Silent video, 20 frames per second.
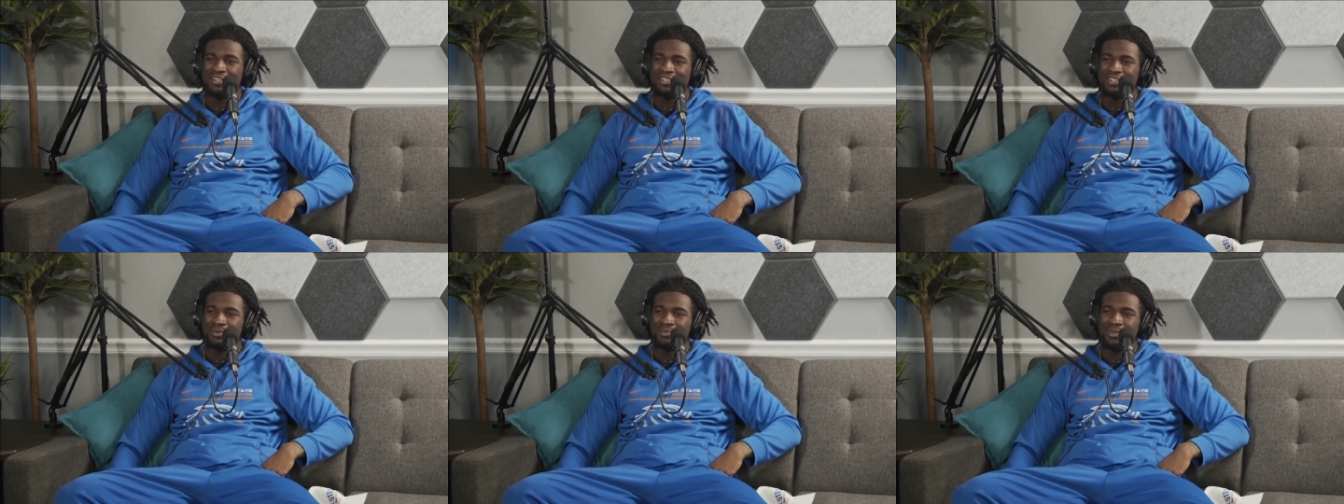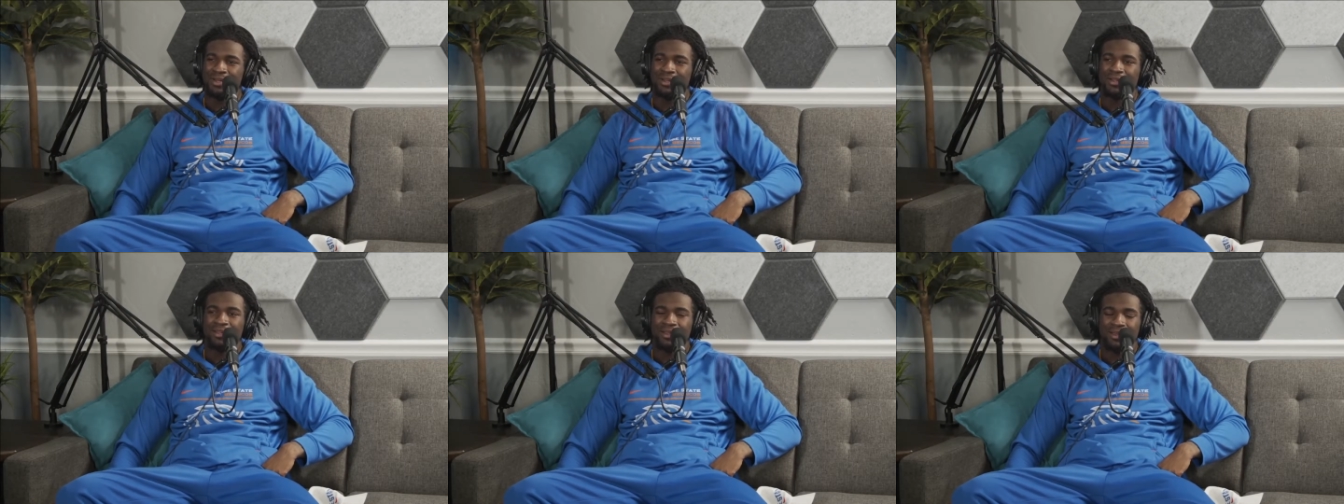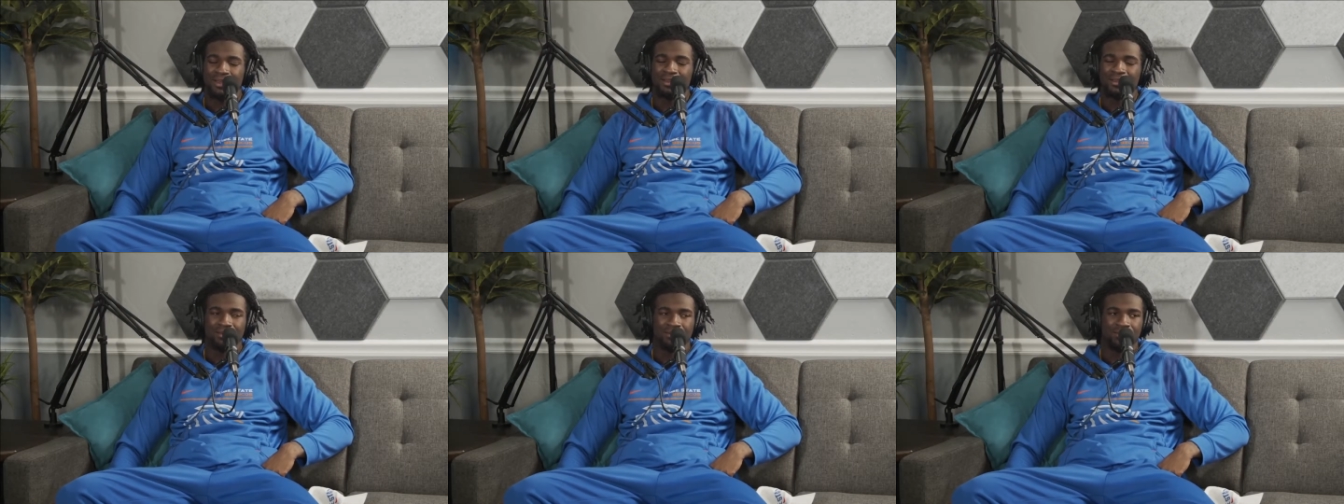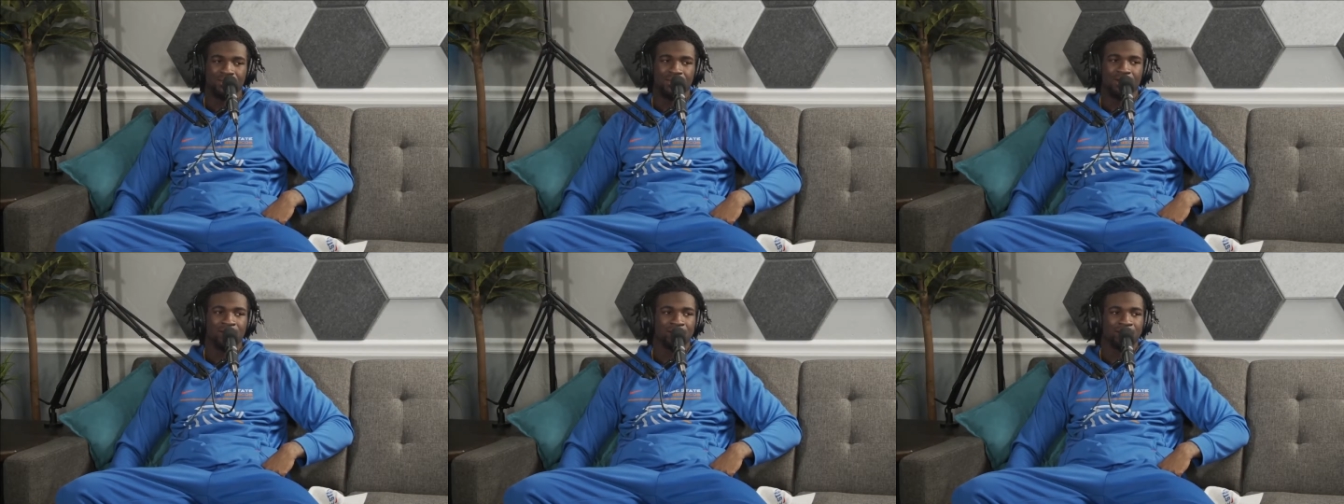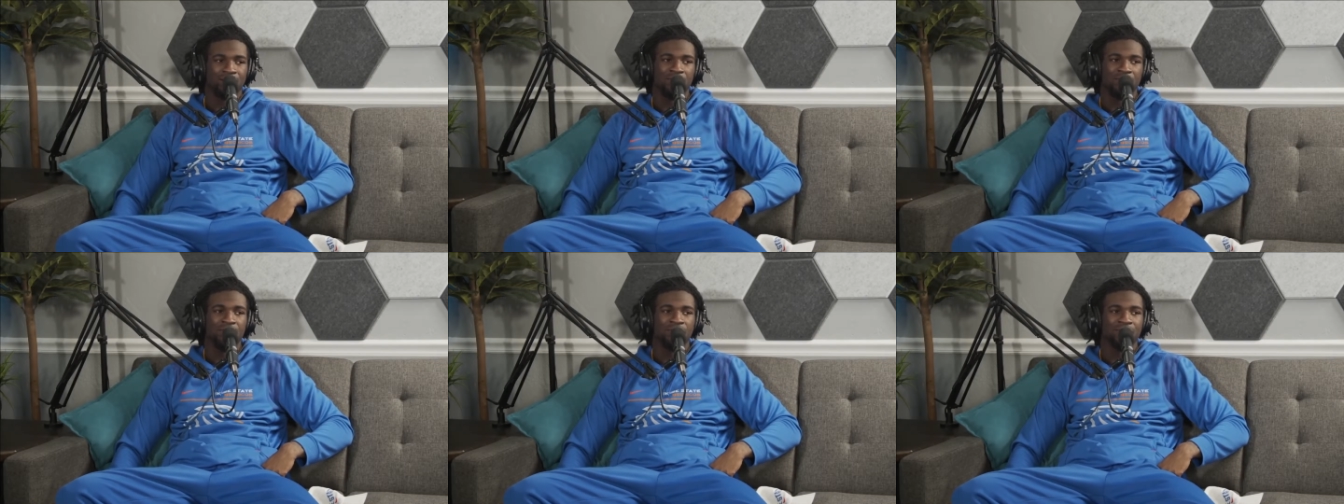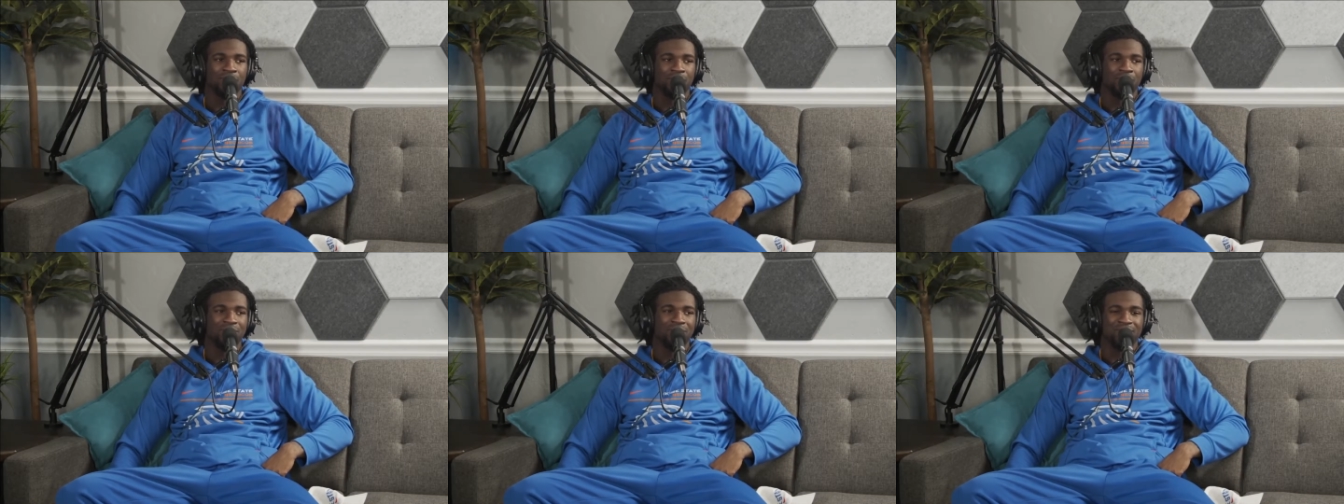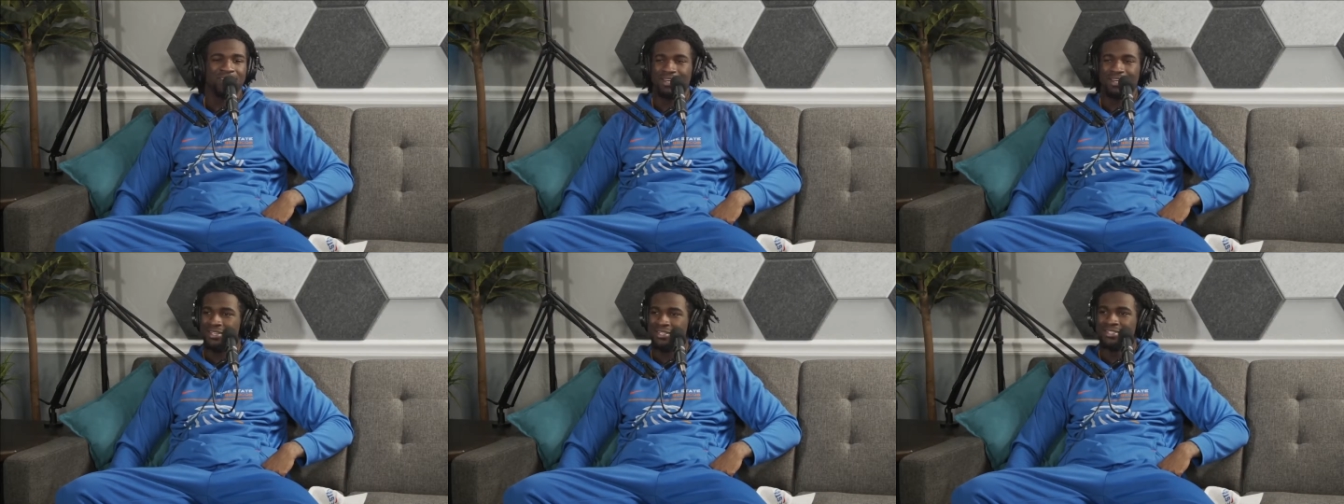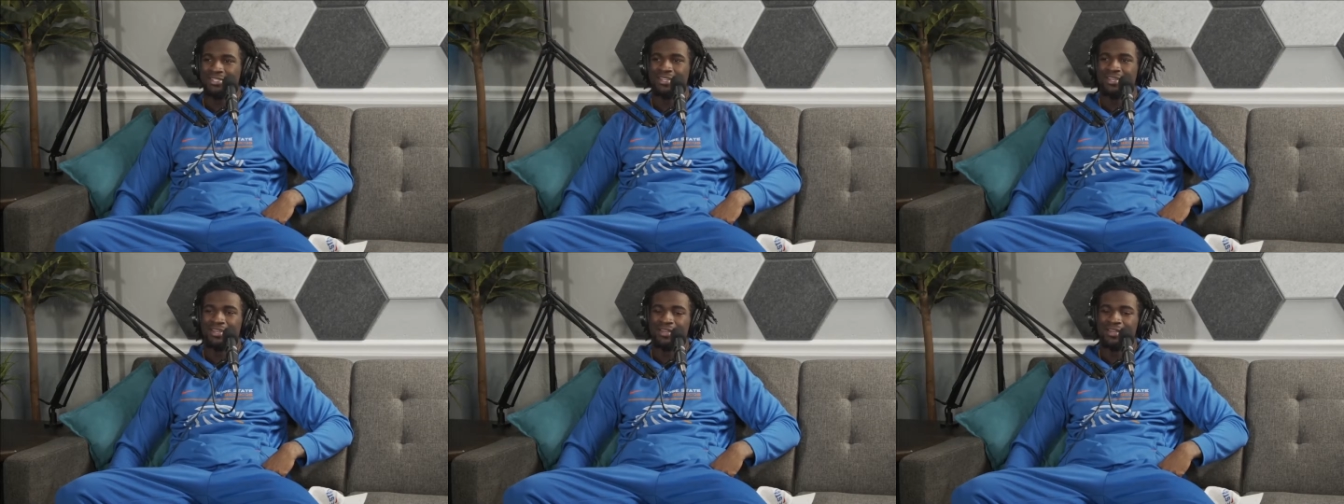I'm like, yeah, you guys were different, because